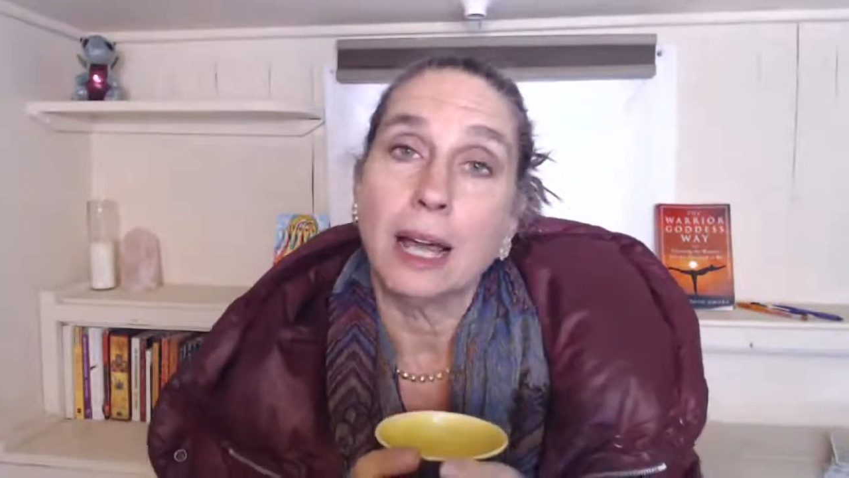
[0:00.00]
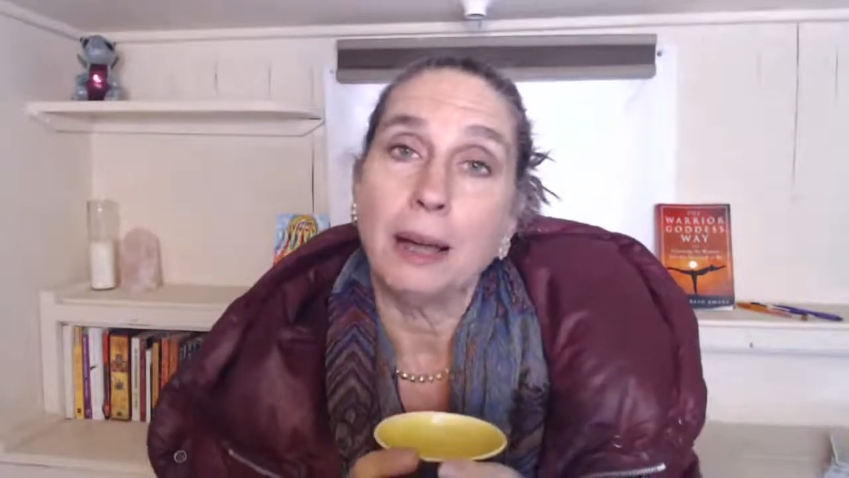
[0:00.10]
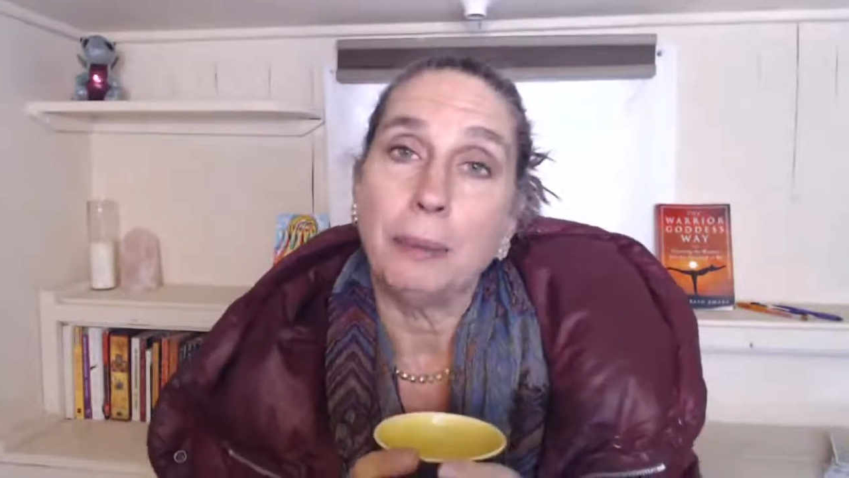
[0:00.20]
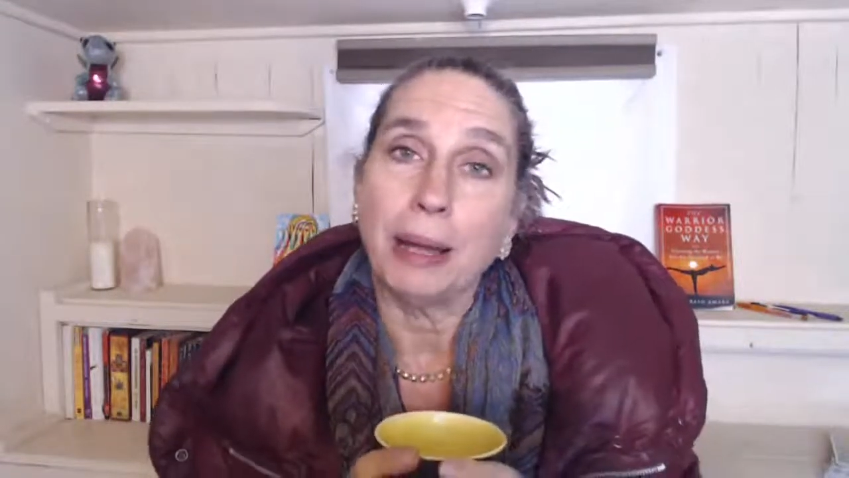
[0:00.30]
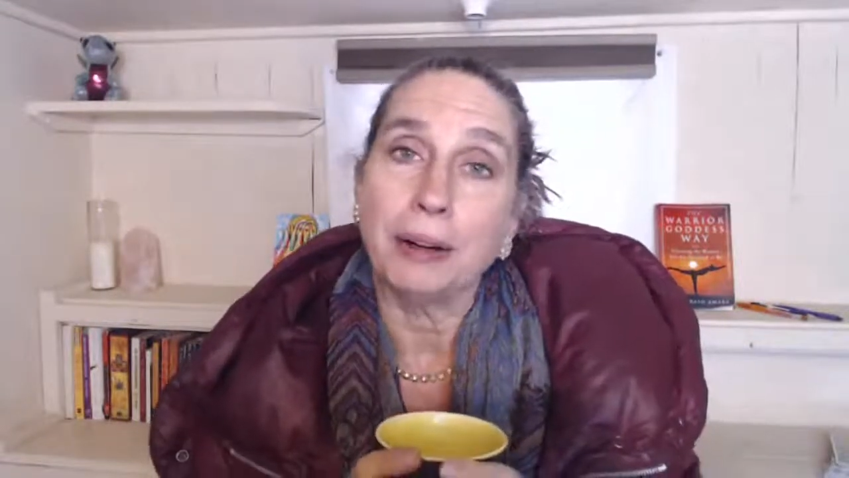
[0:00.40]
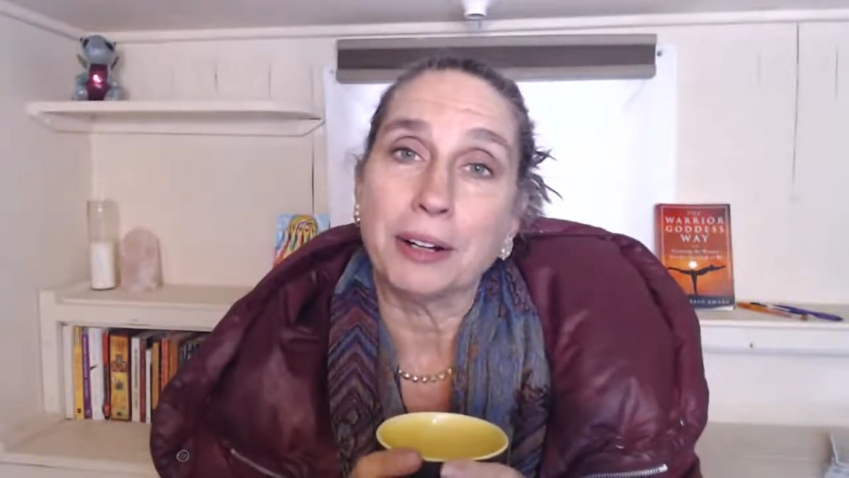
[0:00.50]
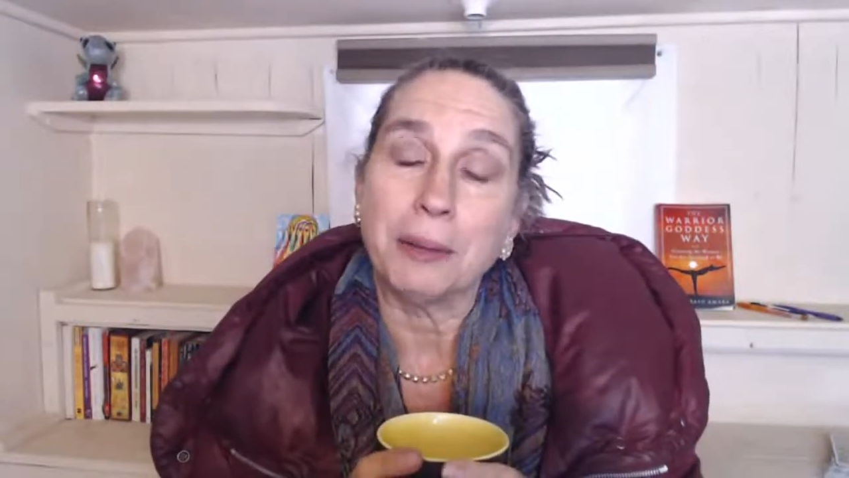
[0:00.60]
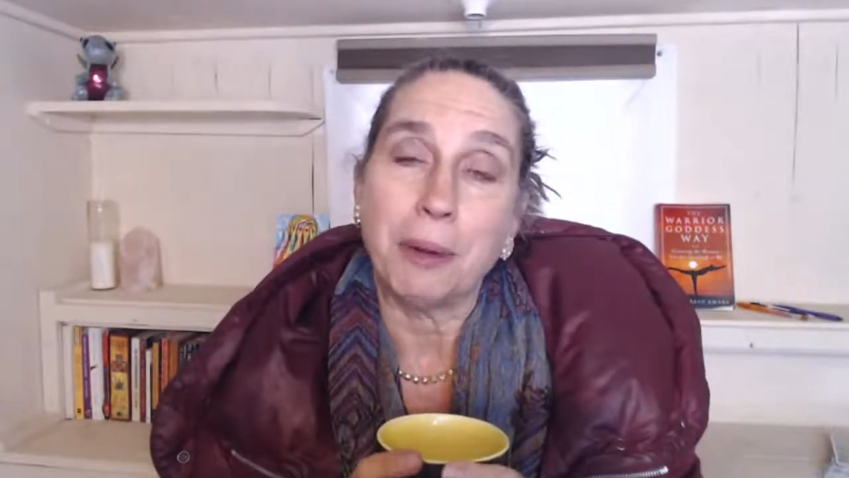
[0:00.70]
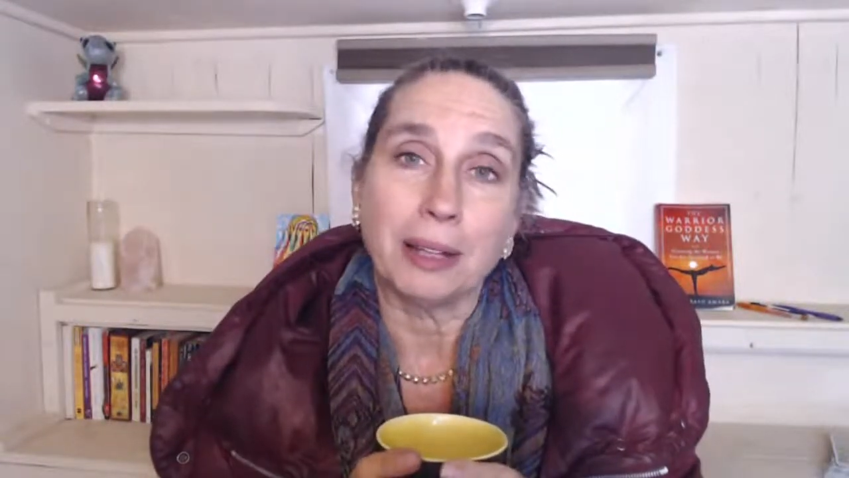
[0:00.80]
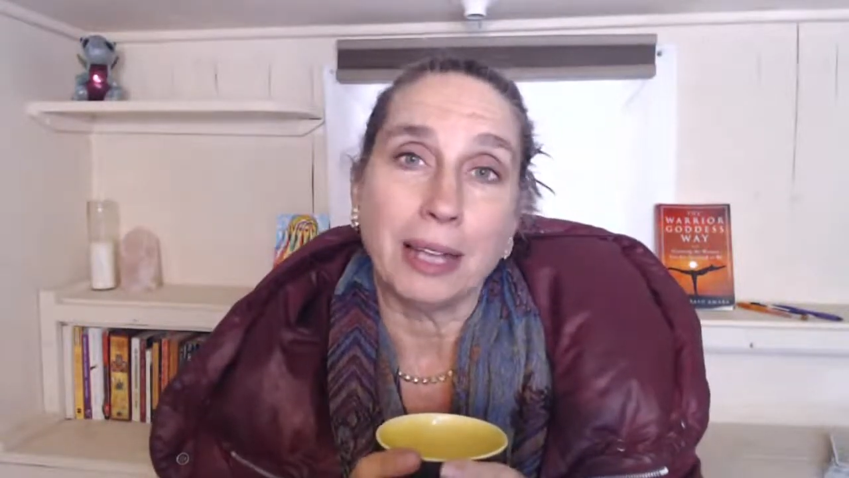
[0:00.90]
about
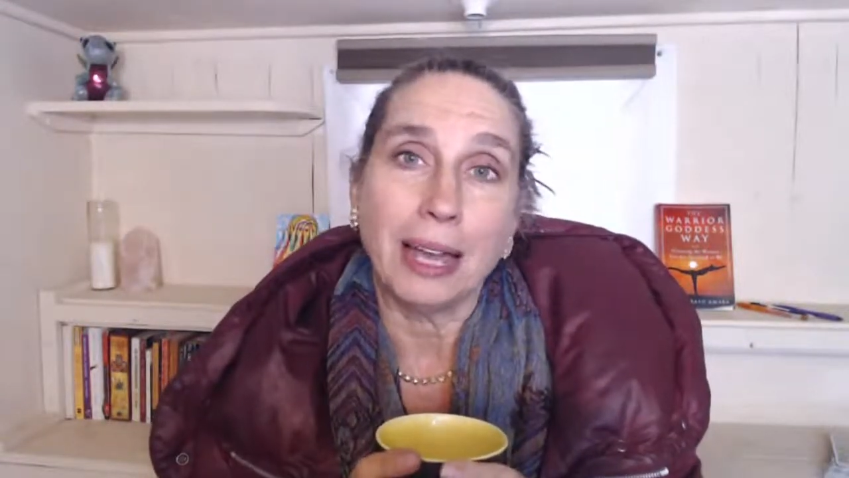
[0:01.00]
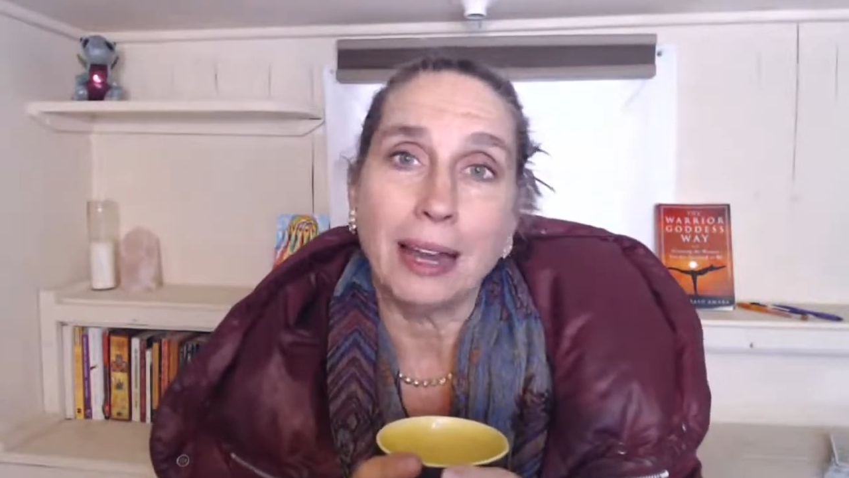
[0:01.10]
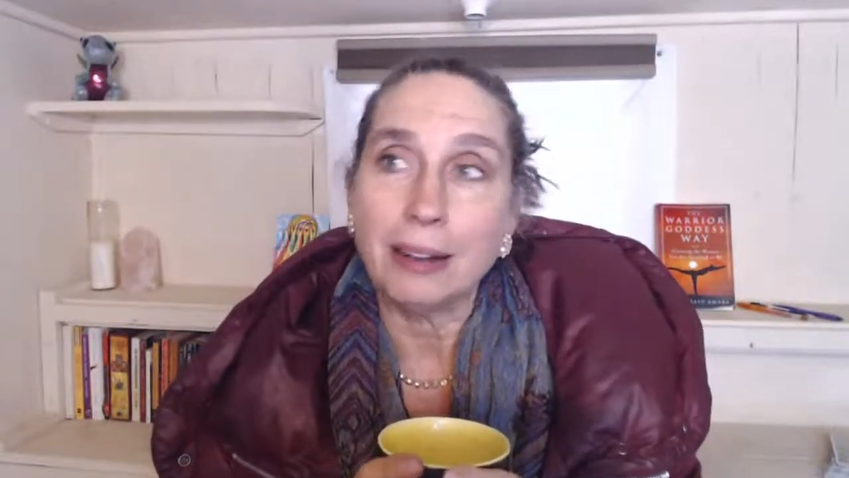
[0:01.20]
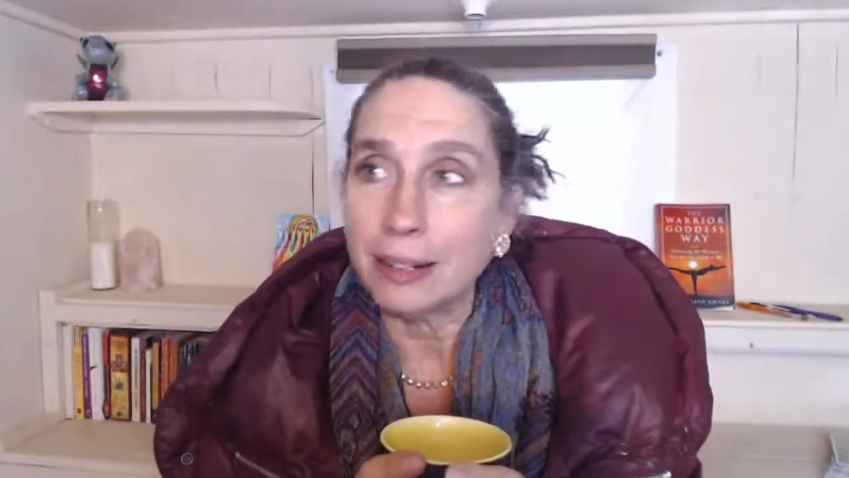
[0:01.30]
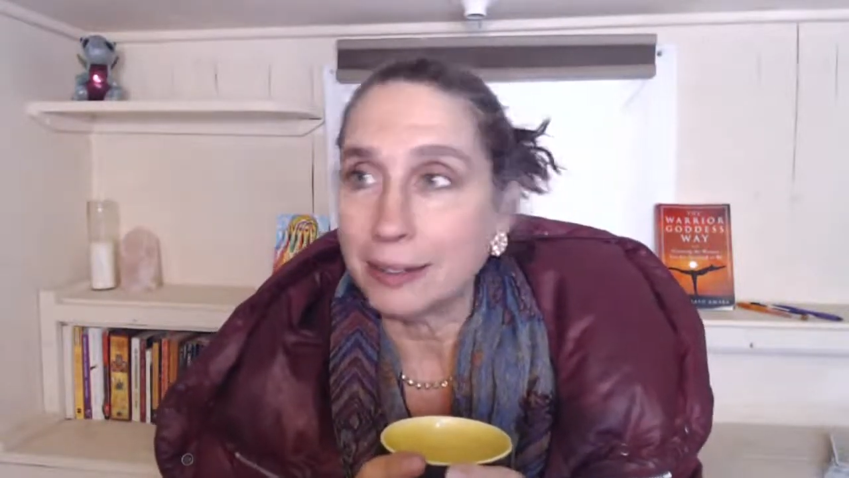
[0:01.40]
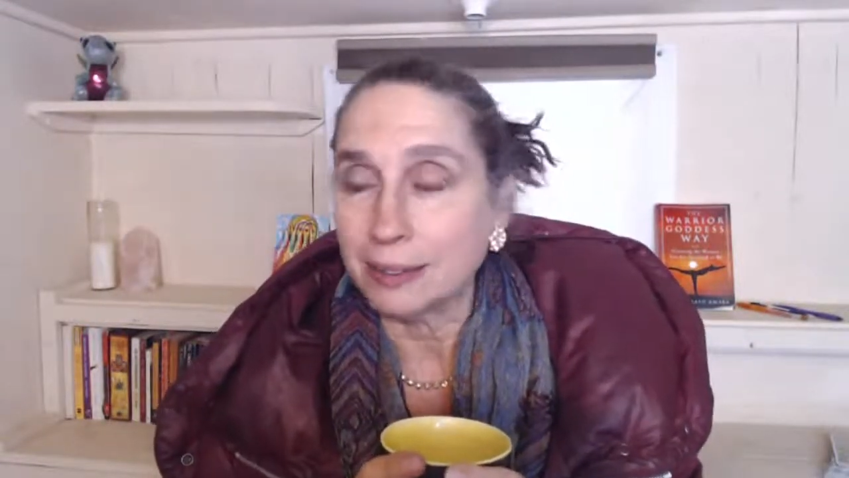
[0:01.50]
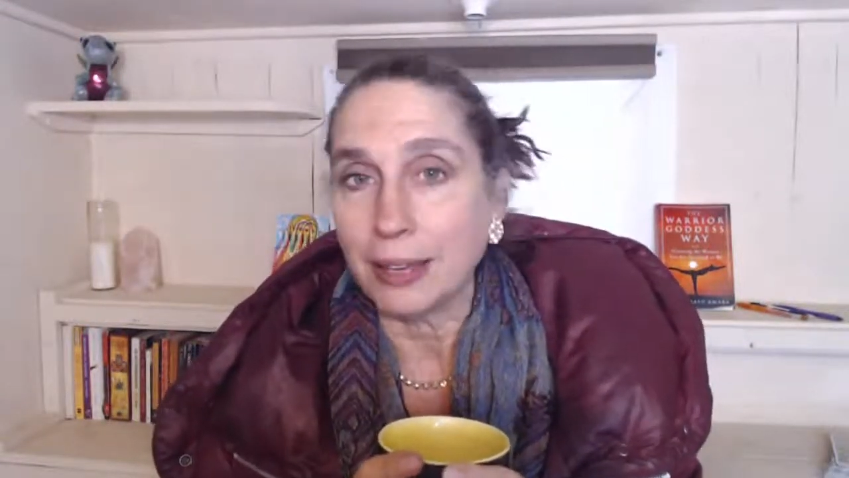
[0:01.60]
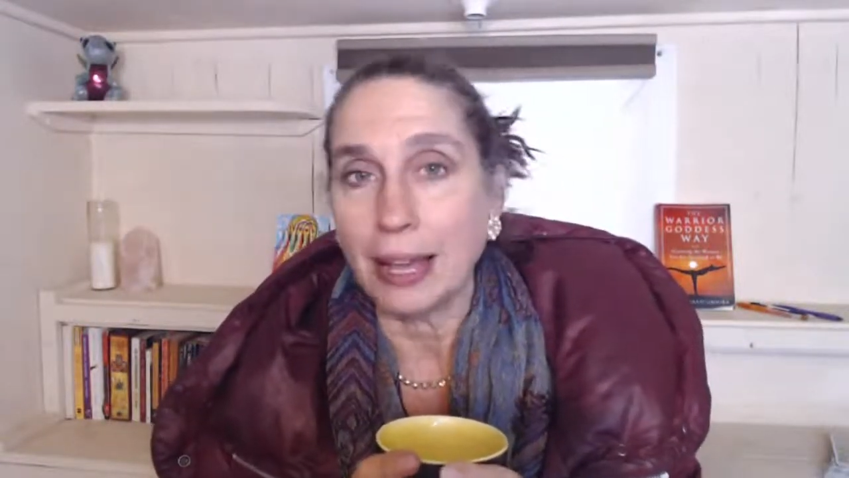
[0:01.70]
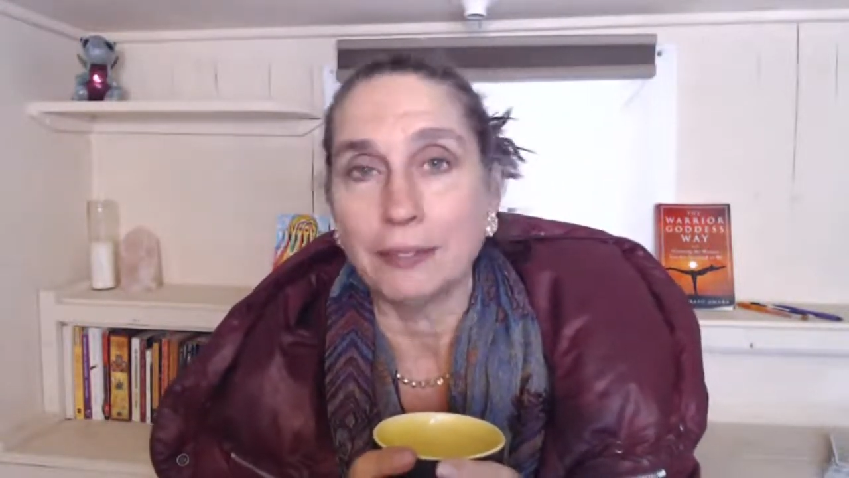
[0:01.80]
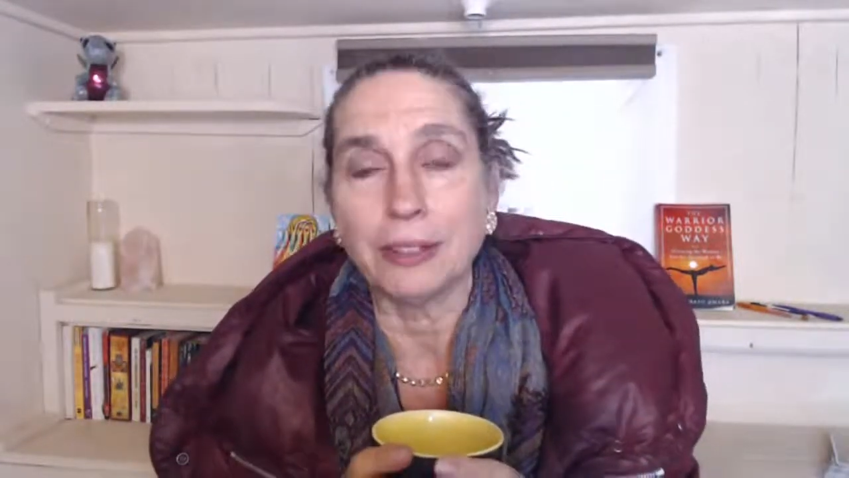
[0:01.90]
Kamala Harris, of
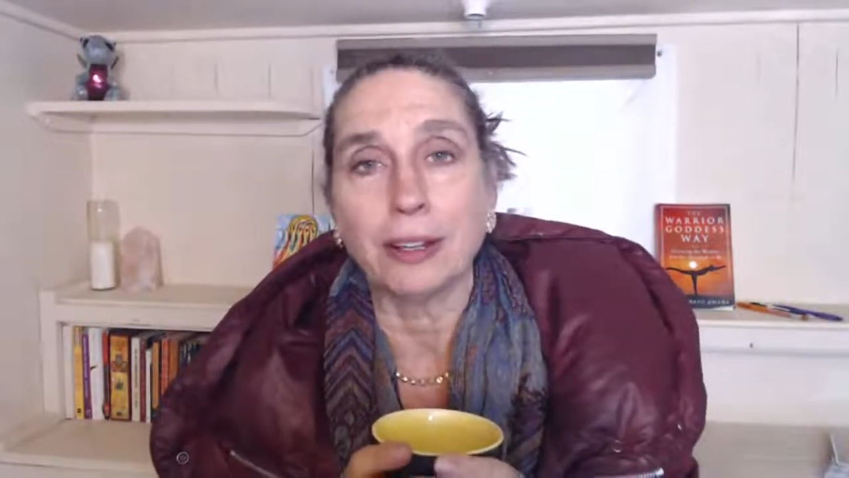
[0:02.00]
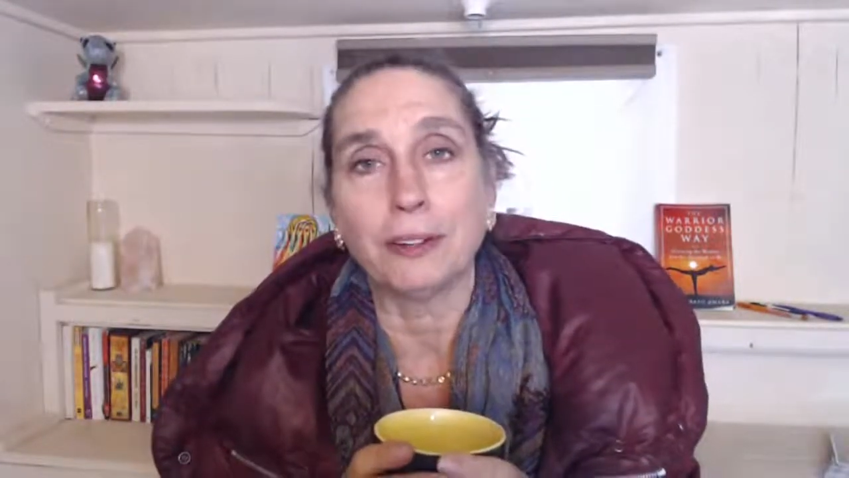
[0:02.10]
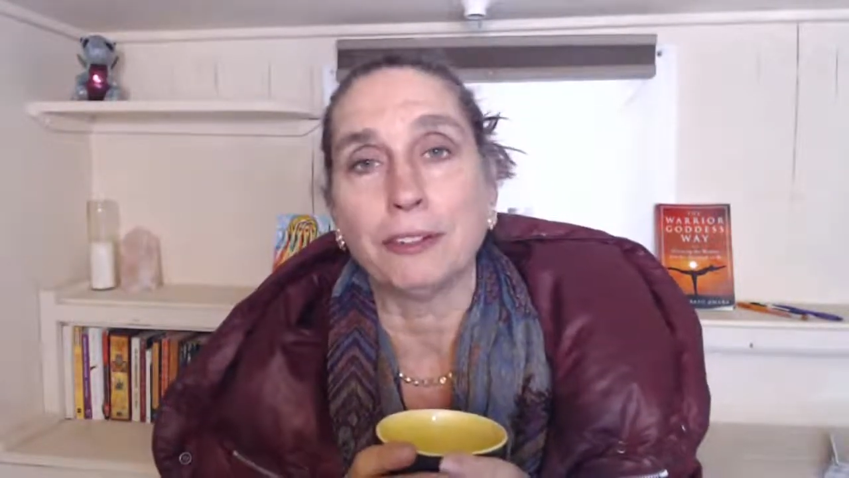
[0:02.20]
having our